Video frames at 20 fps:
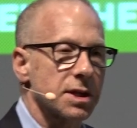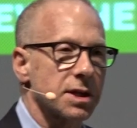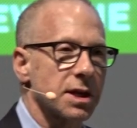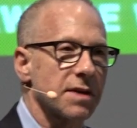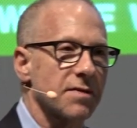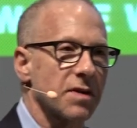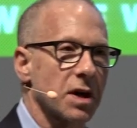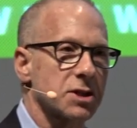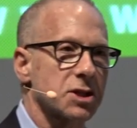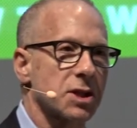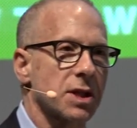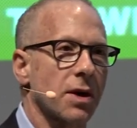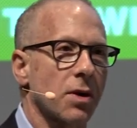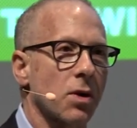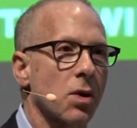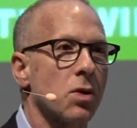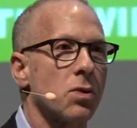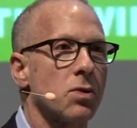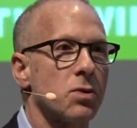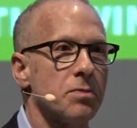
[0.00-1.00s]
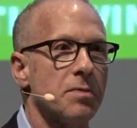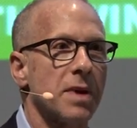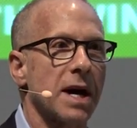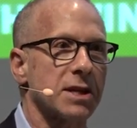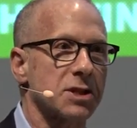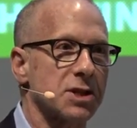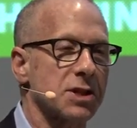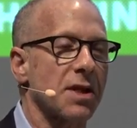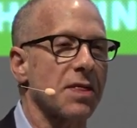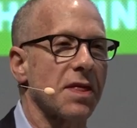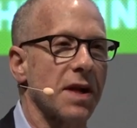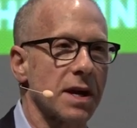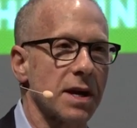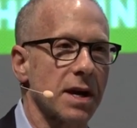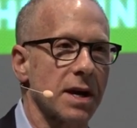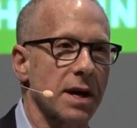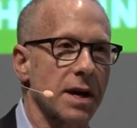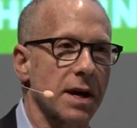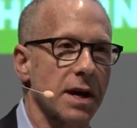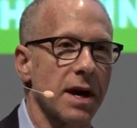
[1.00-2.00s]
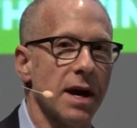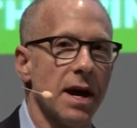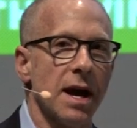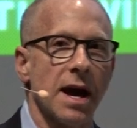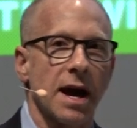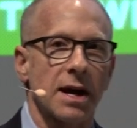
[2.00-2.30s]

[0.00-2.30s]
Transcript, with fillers: and give us their own best thinking